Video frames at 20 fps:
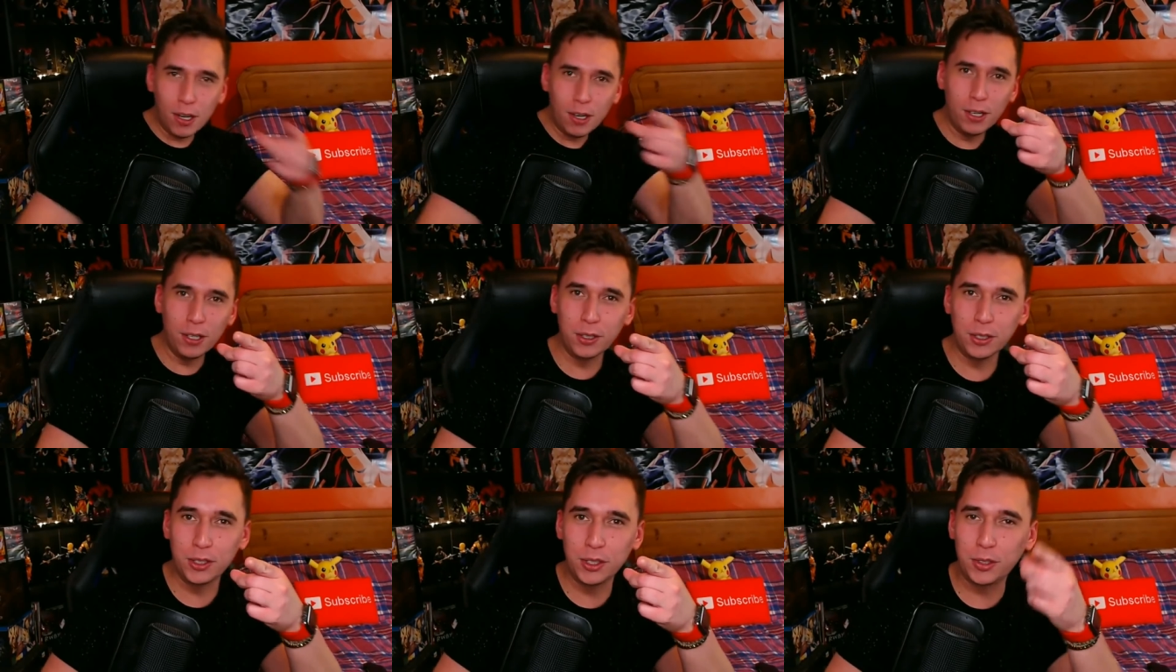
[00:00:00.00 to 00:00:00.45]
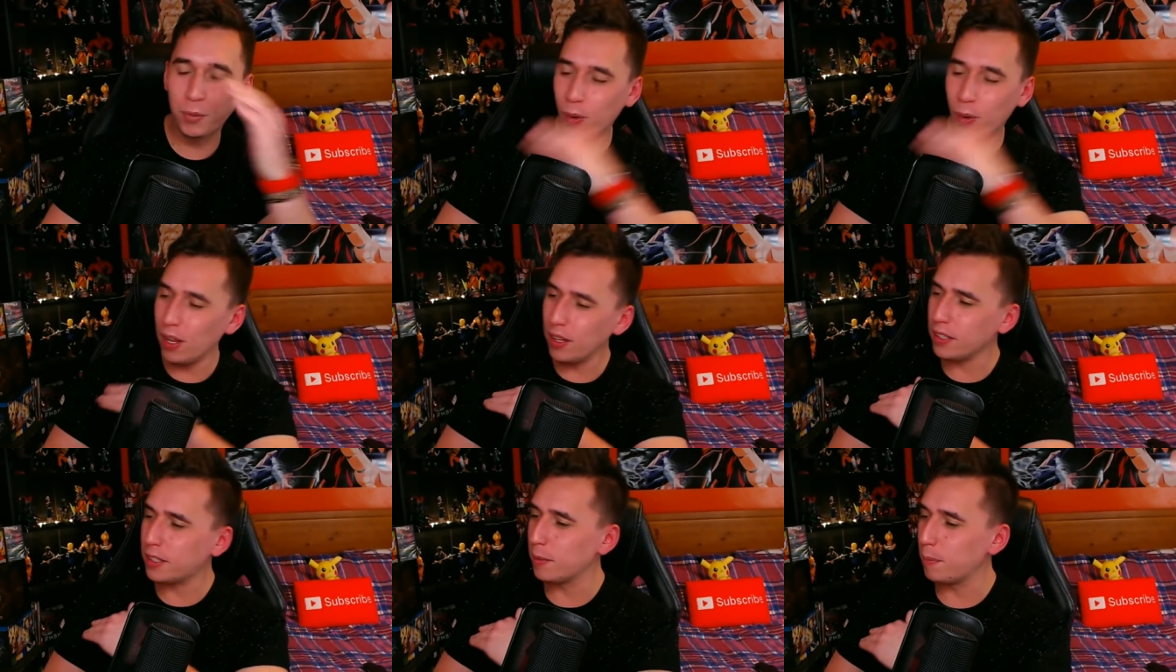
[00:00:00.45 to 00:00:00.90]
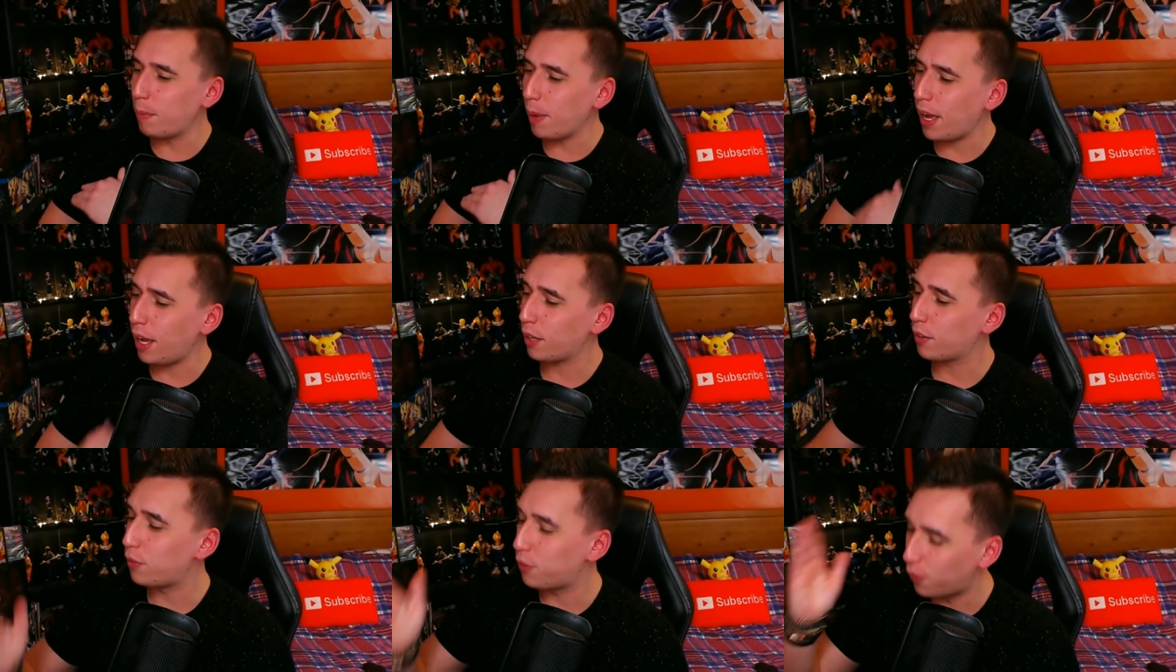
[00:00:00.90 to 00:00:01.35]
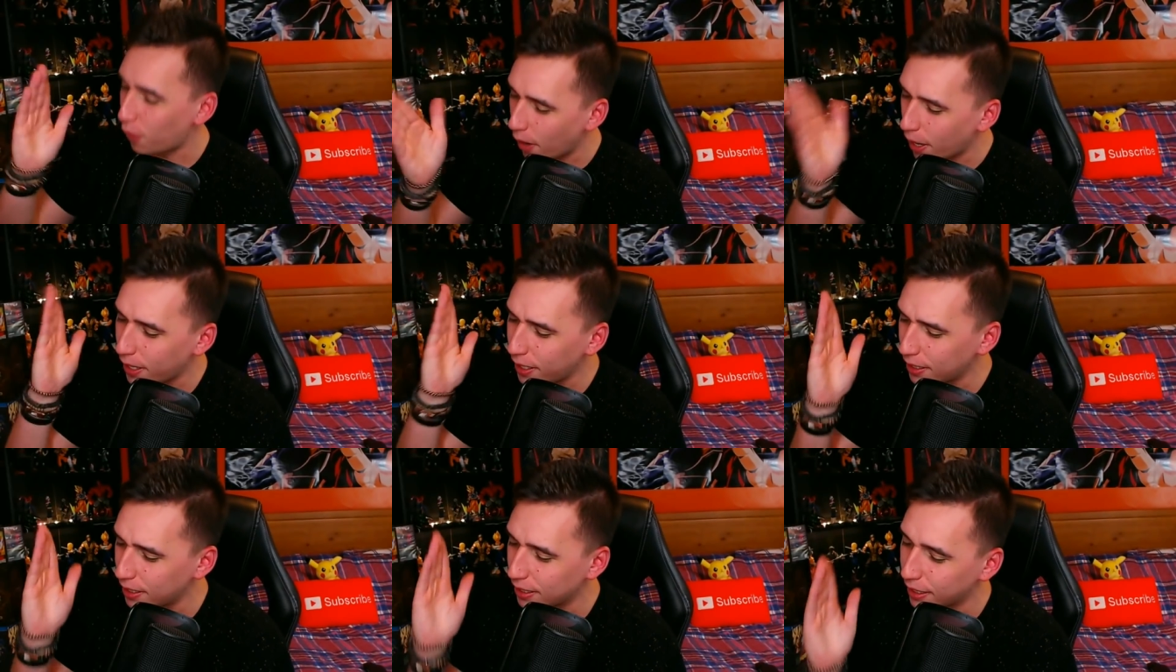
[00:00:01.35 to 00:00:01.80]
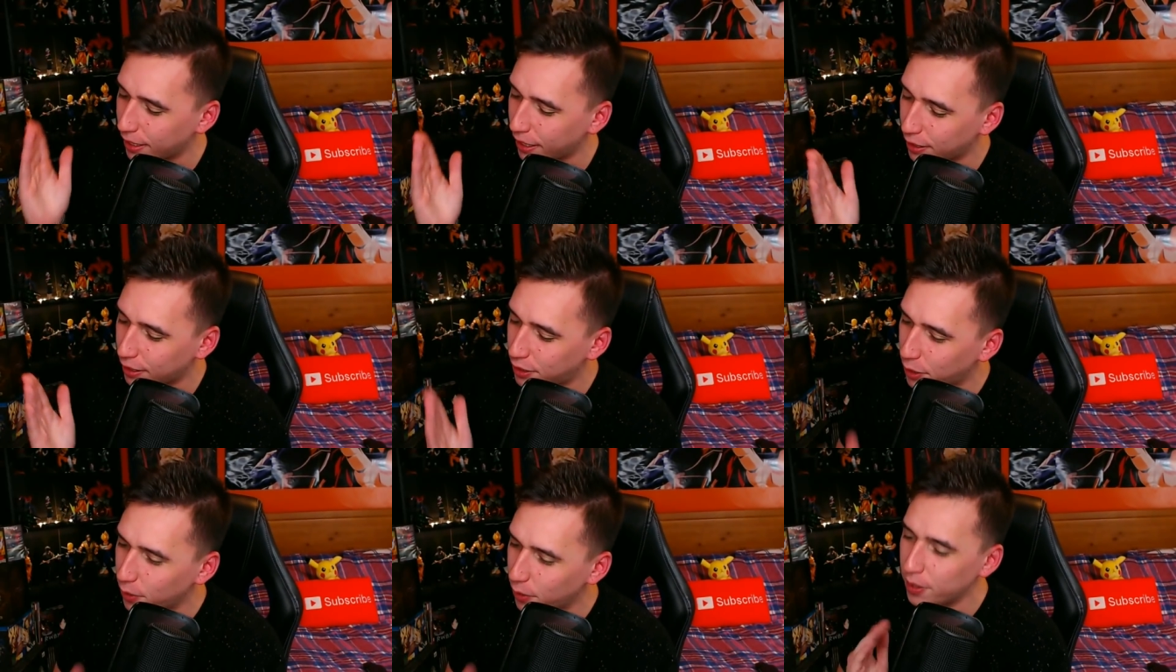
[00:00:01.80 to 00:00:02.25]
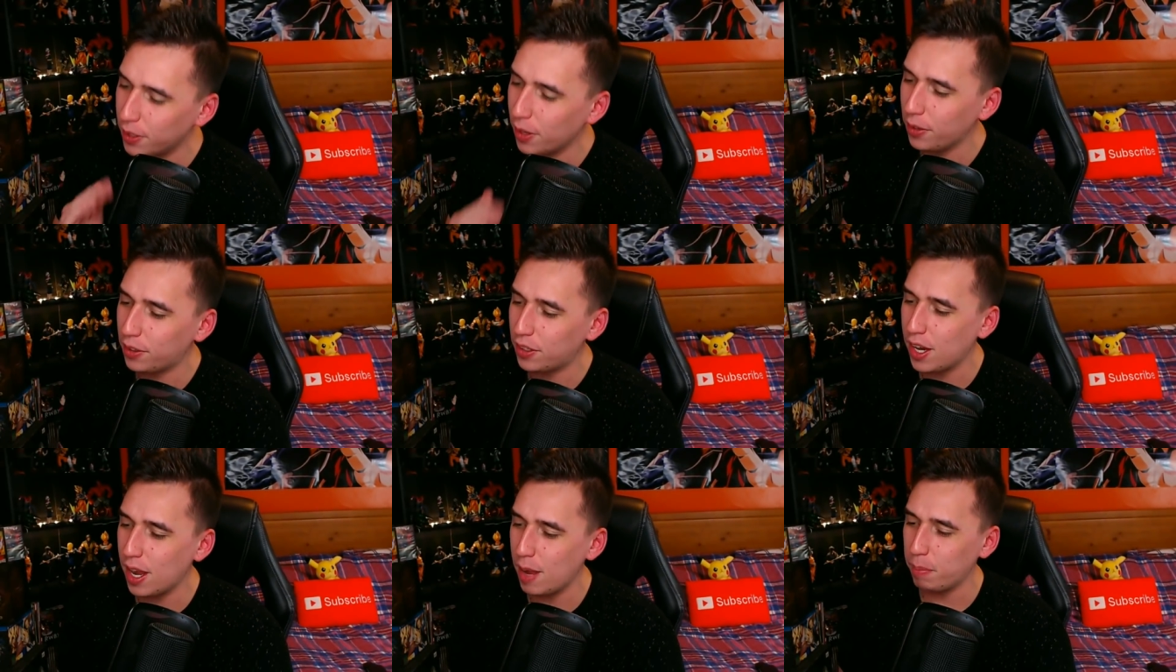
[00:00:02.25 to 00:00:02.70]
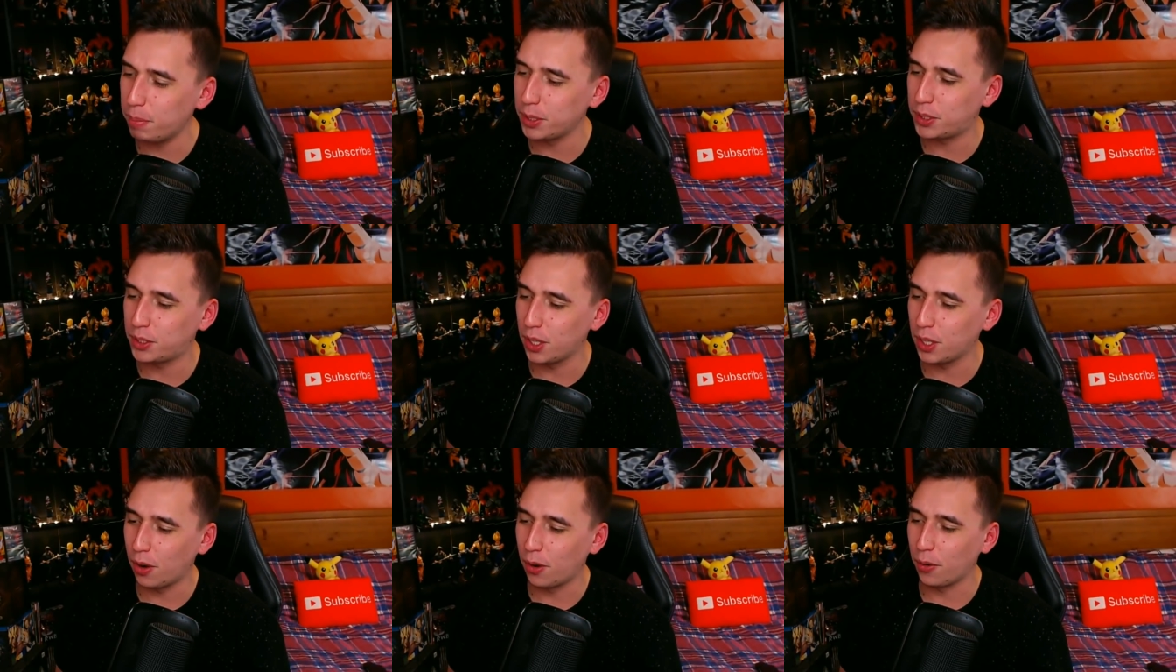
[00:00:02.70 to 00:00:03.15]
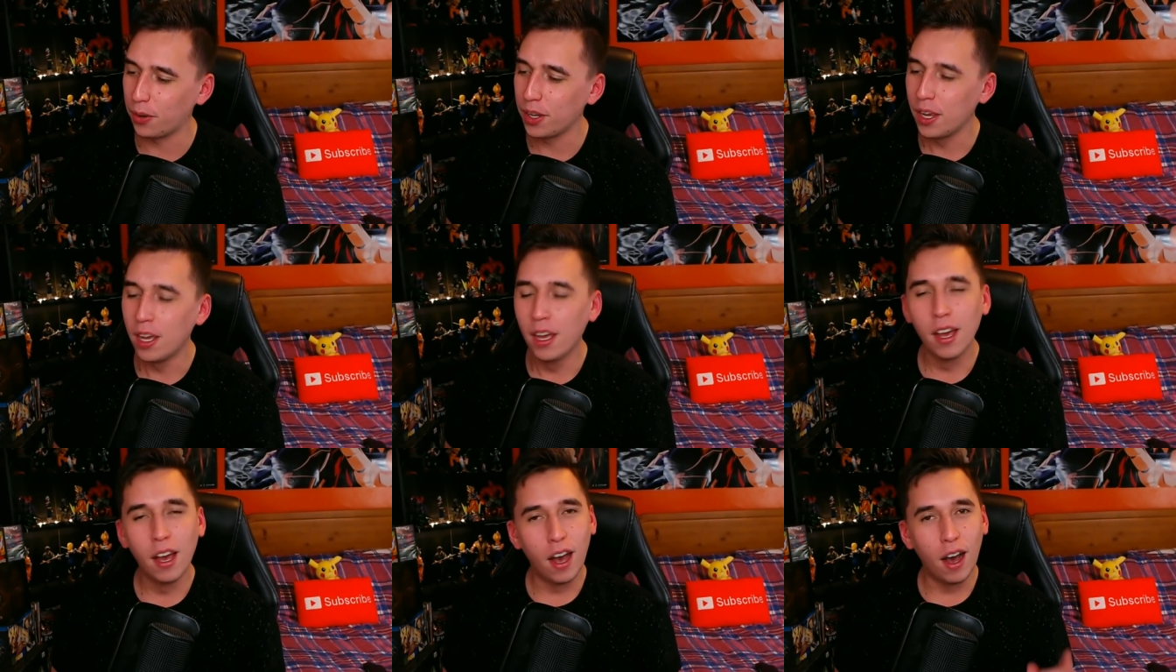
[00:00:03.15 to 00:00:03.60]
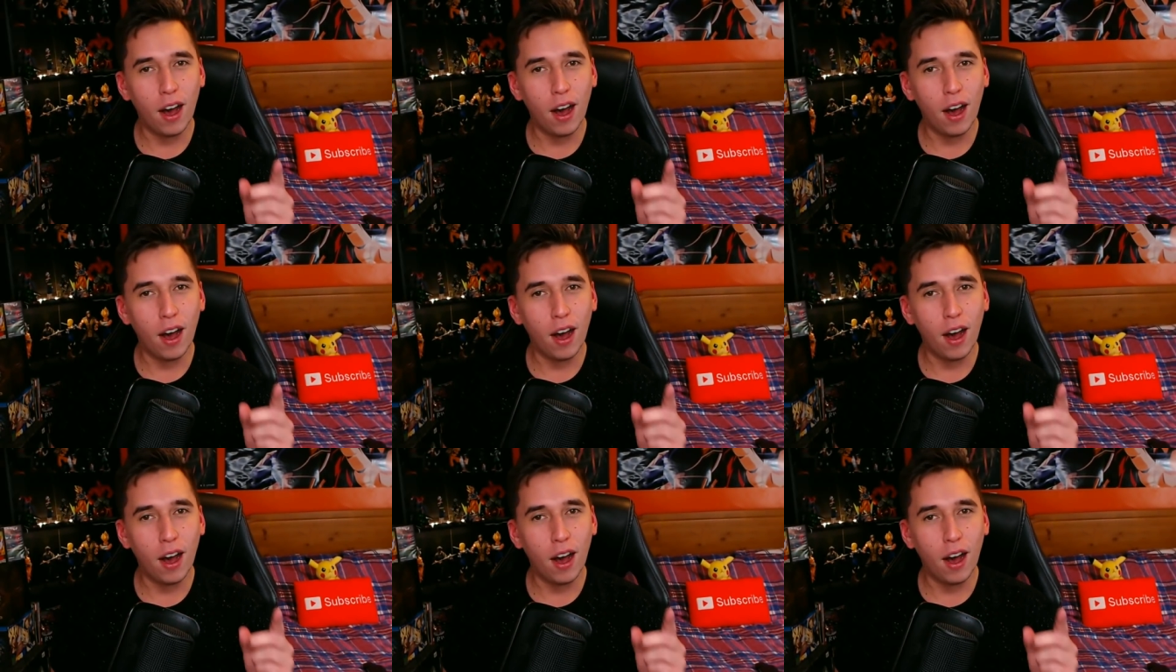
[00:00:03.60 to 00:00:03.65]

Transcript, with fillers: Dudes, welcome back finally to another episode